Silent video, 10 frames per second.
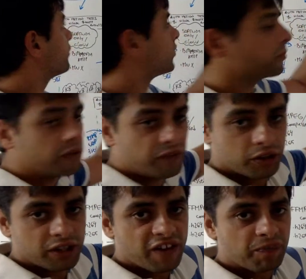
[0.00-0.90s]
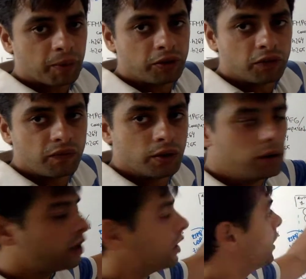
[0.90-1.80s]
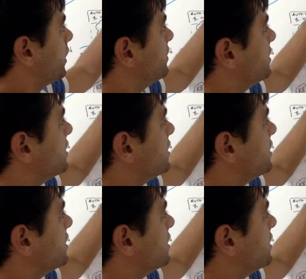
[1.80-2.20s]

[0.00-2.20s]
from the video dev point of view? The